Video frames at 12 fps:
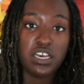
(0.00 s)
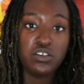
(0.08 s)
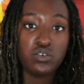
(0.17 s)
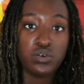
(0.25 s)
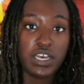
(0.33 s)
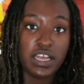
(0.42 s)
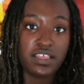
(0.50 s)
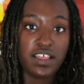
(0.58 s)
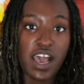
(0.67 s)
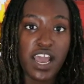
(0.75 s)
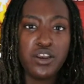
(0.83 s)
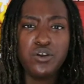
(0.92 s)
shillings to
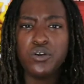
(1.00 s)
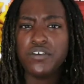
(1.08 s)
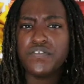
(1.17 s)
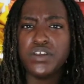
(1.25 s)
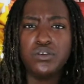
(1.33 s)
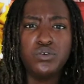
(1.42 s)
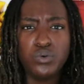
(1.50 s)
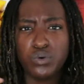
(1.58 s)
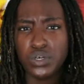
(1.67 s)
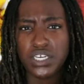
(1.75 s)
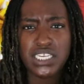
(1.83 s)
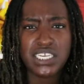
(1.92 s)
get there. I don't know if they
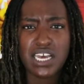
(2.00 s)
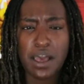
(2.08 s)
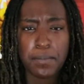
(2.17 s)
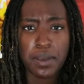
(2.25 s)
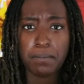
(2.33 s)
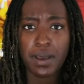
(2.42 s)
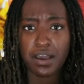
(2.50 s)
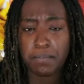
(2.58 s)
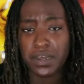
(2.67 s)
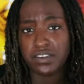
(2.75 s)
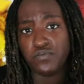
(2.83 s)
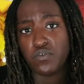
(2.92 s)
do it coming
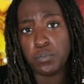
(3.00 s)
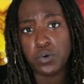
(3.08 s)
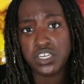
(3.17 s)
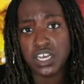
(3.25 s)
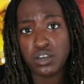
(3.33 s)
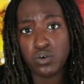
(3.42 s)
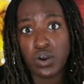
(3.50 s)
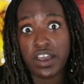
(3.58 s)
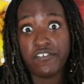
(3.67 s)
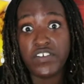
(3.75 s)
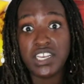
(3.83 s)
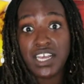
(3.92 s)
back, but from what I
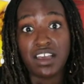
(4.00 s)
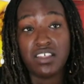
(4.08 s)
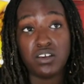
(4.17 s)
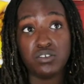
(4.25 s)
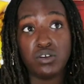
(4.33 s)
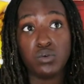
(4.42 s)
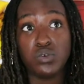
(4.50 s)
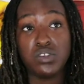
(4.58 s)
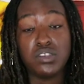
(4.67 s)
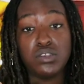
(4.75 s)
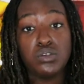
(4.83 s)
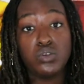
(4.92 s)
know, I felt like 1,000
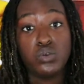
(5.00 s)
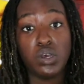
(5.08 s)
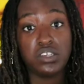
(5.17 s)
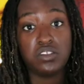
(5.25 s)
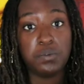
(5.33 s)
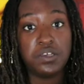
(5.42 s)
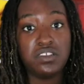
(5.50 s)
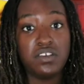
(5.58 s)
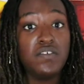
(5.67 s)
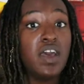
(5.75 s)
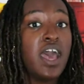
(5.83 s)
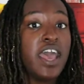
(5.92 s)
was so
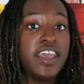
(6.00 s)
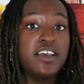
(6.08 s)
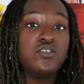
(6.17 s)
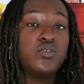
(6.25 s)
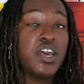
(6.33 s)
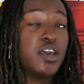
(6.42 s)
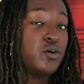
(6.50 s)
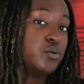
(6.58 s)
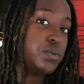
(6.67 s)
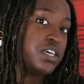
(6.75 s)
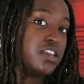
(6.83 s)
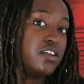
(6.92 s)
expensive, hence why I
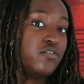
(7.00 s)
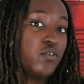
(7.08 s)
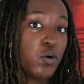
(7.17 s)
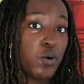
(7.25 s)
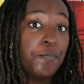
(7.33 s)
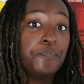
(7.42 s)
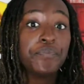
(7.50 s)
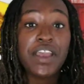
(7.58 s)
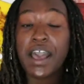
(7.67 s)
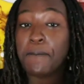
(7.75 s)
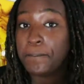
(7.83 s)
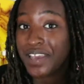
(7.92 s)
opted for
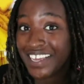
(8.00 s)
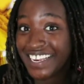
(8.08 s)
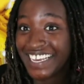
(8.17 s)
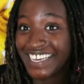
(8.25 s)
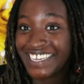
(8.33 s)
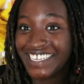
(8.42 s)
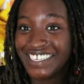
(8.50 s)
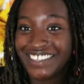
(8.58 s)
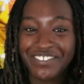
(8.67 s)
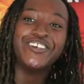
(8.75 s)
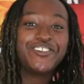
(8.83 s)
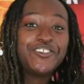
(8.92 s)
a picnic.
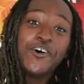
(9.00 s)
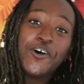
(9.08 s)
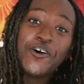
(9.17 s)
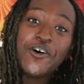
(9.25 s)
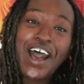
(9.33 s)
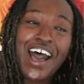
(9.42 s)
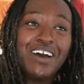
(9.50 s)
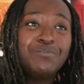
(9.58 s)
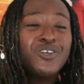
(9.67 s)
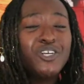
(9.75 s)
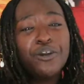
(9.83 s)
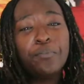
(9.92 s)
So I'm
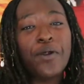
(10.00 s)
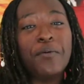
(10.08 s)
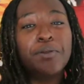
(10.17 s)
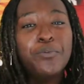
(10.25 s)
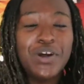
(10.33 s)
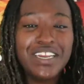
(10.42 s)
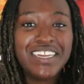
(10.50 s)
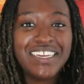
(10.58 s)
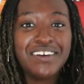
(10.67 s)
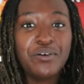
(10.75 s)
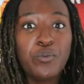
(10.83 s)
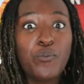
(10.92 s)
sure you're probably
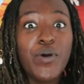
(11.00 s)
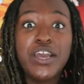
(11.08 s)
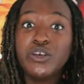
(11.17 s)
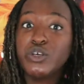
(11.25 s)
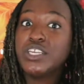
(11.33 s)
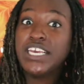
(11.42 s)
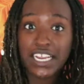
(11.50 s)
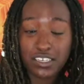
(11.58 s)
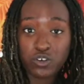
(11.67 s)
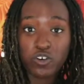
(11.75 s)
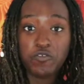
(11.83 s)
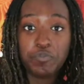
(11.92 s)
wondering why you should get
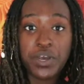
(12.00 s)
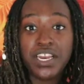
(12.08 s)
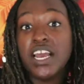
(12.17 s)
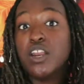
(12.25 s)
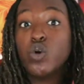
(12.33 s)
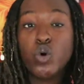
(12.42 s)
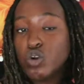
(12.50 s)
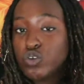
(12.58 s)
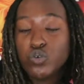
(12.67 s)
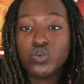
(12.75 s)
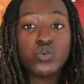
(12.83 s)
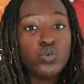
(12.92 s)
out of bed and go
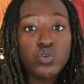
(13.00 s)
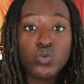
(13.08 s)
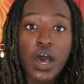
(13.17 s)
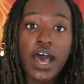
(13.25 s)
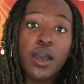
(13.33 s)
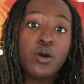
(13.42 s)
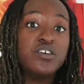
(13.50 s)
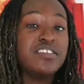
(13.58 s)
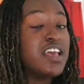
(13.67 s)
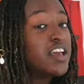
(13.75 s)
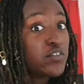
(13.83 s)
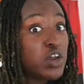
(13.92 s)
to Suswa, because
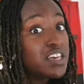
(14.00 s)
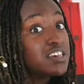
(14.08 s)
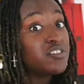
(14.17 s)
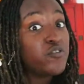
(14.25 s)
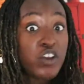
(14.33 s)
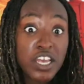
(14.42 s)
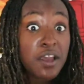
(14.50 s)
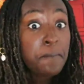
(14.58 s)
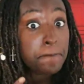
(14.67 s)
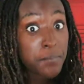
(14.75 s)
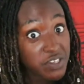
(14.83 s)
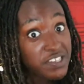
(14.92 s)
everyone is freaking
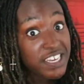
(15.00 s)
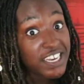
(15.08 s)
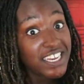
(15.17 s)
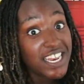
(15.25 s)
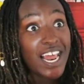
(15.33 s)
posting it,